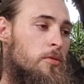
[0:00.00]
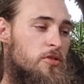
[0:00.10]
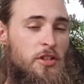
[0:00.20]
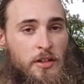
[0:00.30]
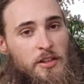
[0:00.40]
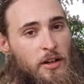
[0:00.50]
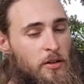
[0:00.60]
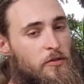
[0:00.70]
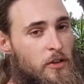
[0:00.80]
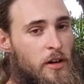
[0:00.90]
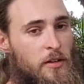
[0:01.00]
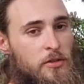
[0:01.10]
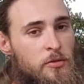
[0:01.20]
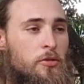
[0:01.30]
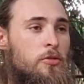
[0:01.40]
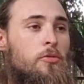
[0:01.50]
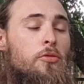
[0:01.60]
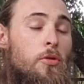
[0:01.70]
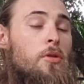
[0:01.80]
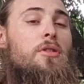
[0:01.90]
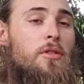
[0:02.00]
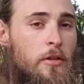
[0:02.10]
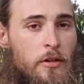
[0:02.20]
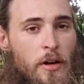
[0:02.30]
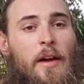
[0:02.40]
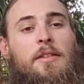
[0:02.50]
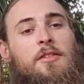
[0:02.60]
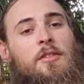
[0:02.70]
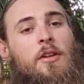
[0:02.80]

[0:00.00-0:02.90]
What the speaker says: tricks out of grinds, to do longer grinds.